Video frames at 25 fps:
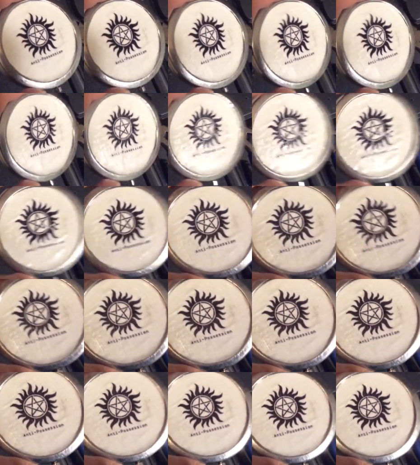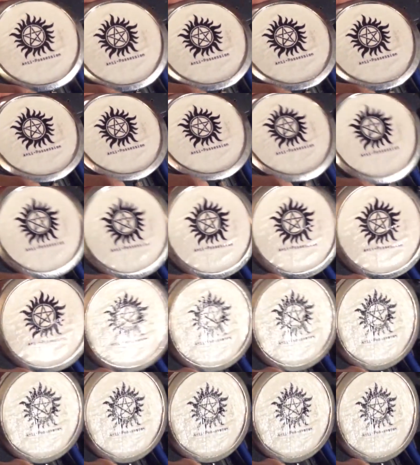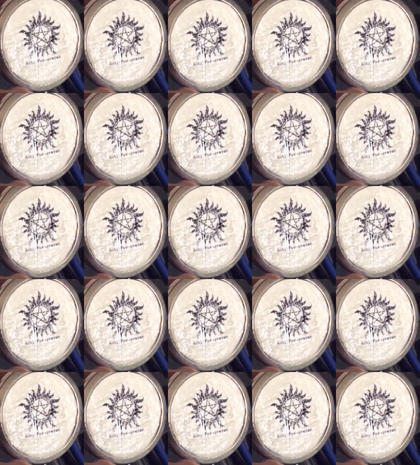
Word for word: you know, try to make it look nicer.